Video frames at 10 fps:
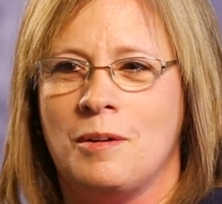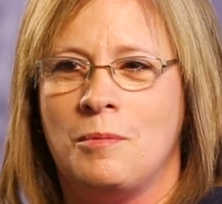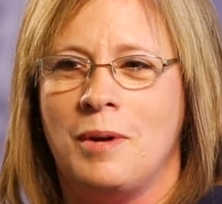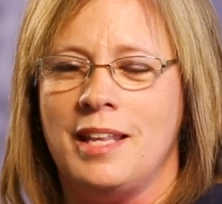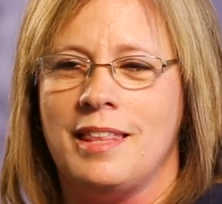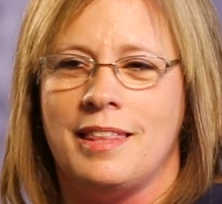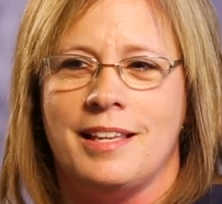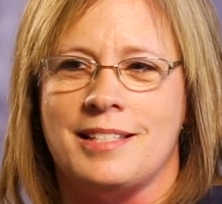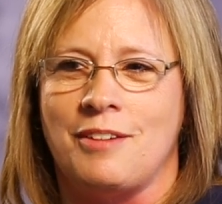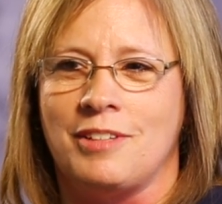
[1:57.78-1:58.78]
One of the
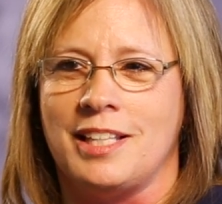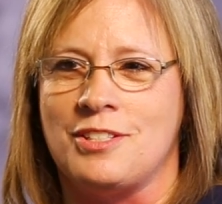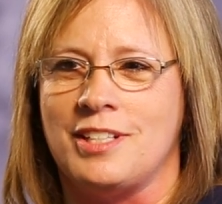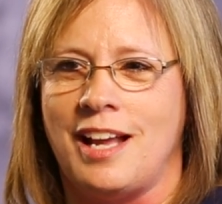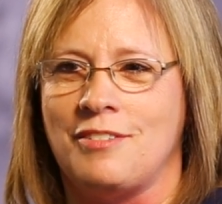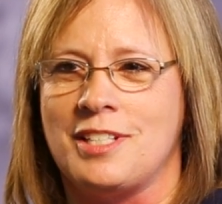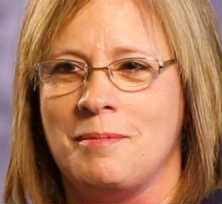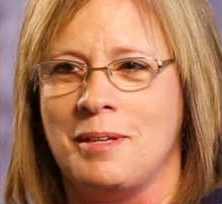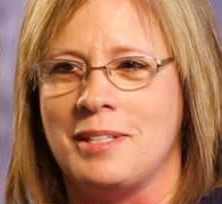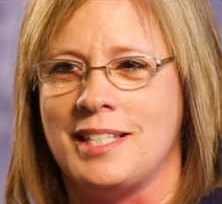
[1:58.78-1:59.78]
things that really stood out
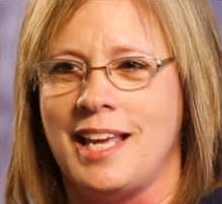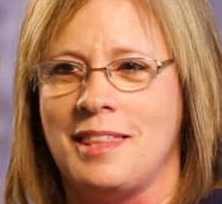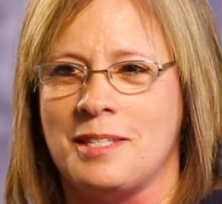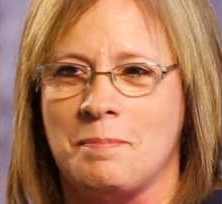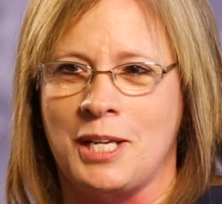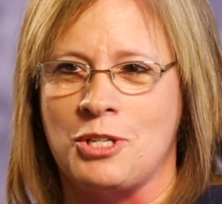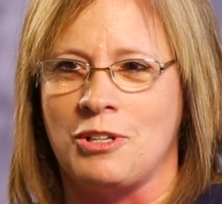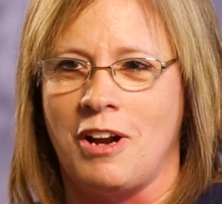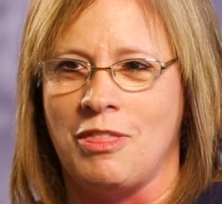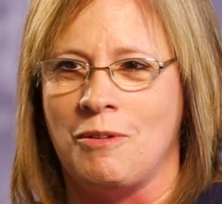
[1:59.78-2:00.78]
to me was he had
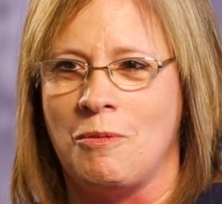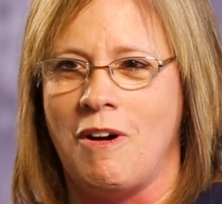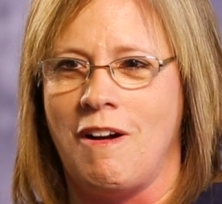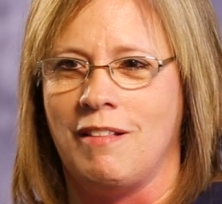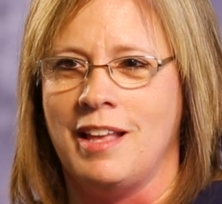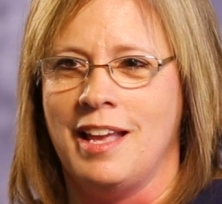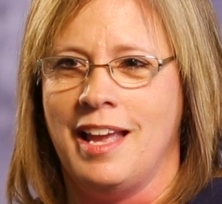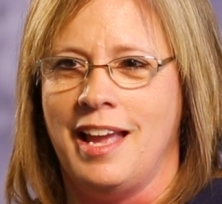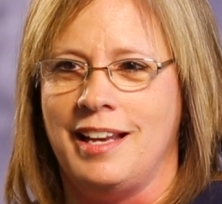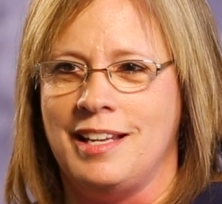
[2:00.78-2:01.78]
picture on the wall,
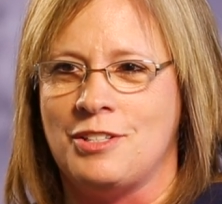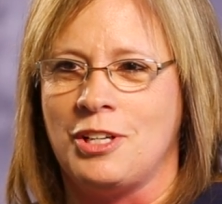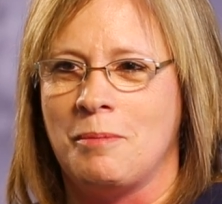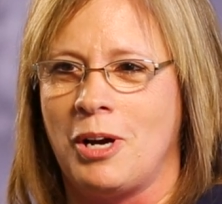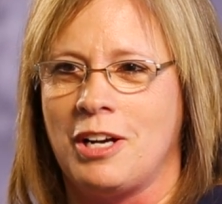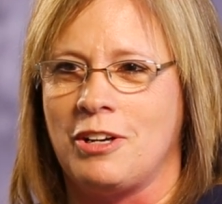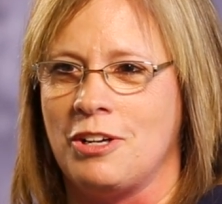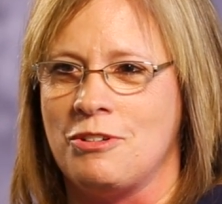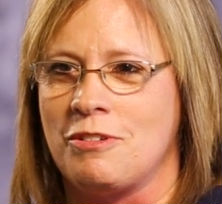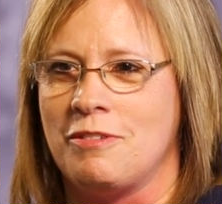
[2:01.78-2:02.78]
and he took a
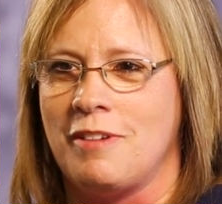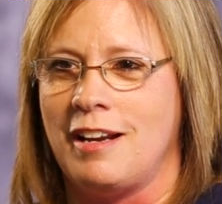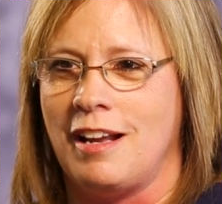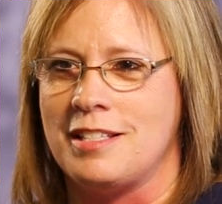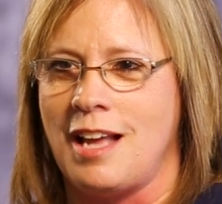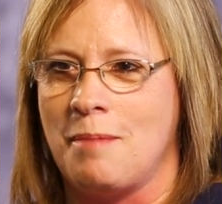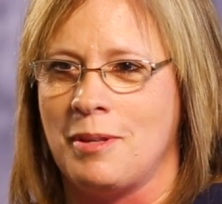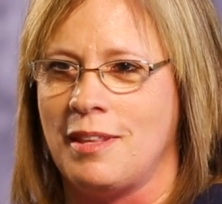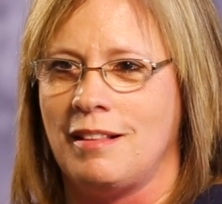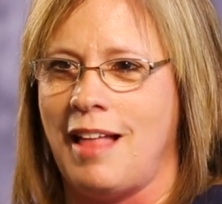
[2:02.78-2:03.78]
marker and drew right on
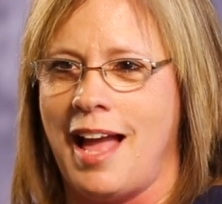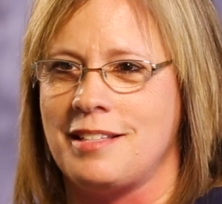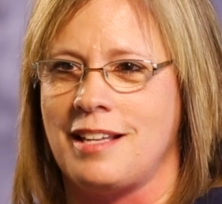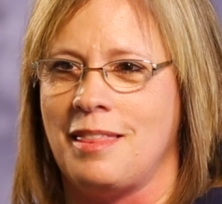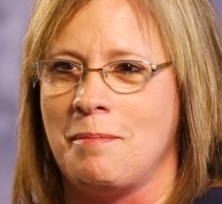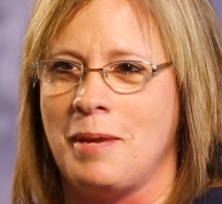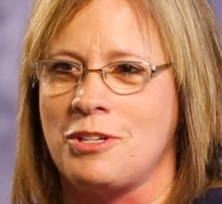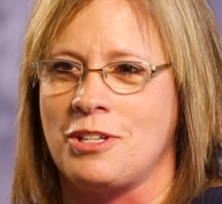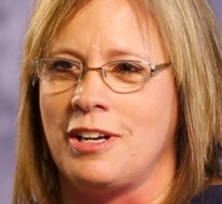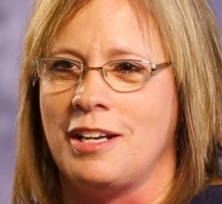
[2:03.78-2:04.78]
top of the glass on the
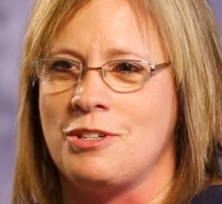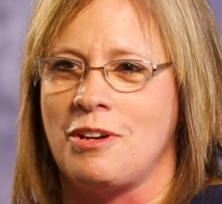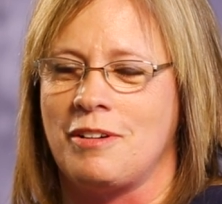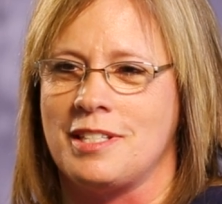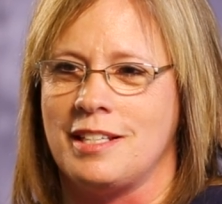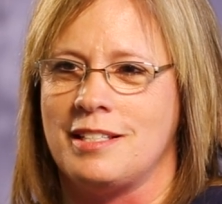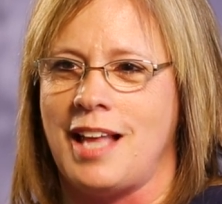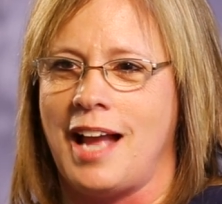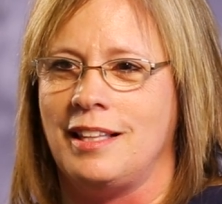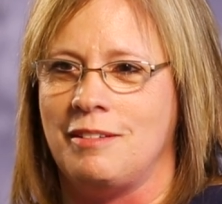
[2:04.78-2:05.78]
picture and showed us
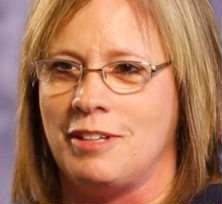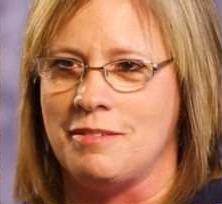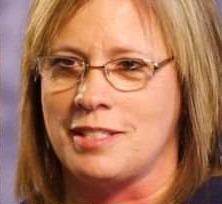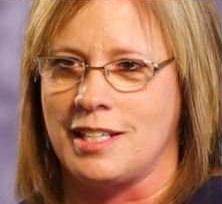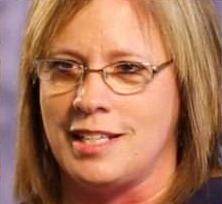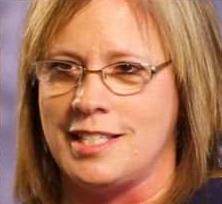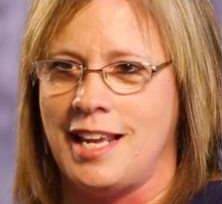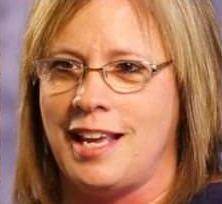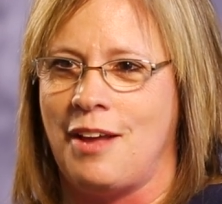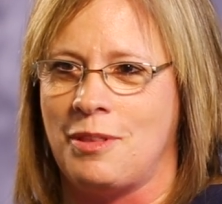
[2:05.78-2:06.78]
exactly what he was going to
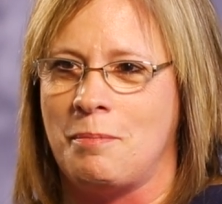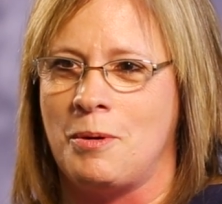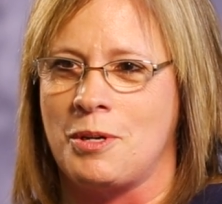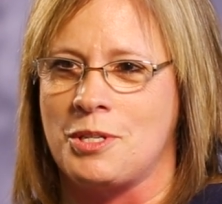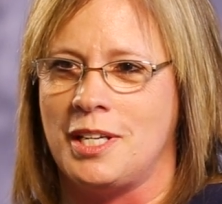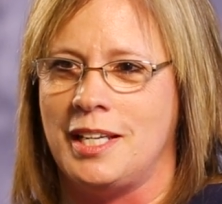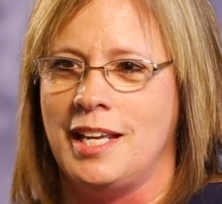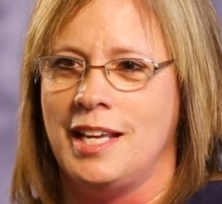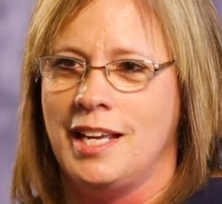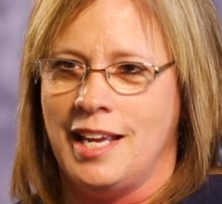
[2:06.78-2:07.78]
take out the
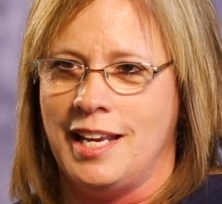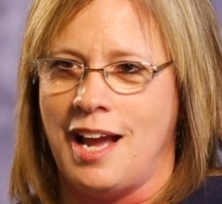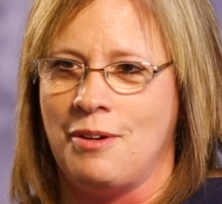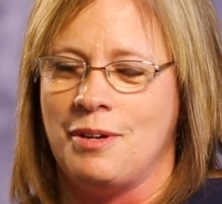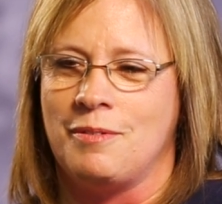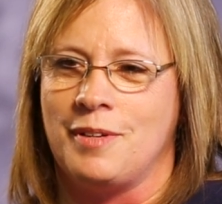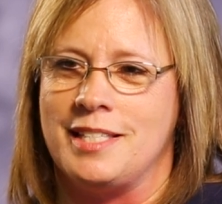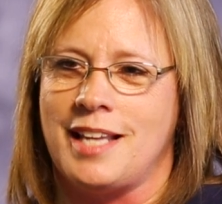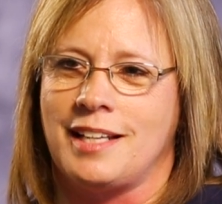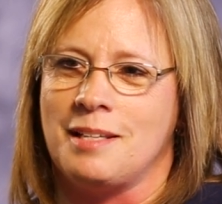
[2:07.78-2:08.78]
portion and how he would
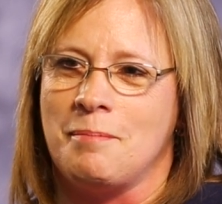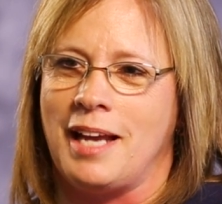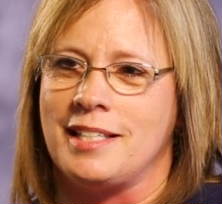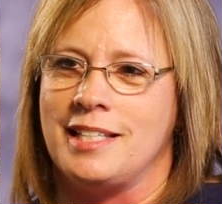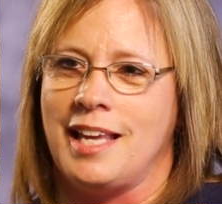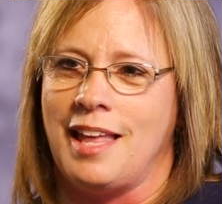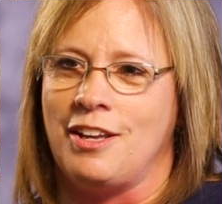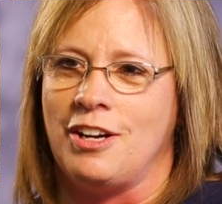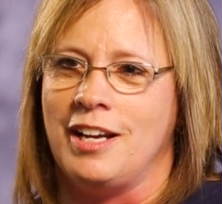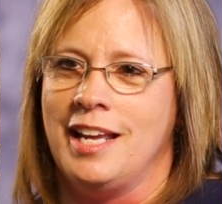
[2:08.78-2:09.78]
resect it back
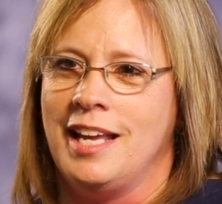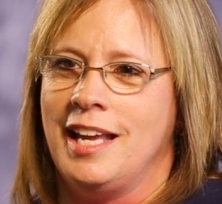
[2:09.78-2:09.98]
together.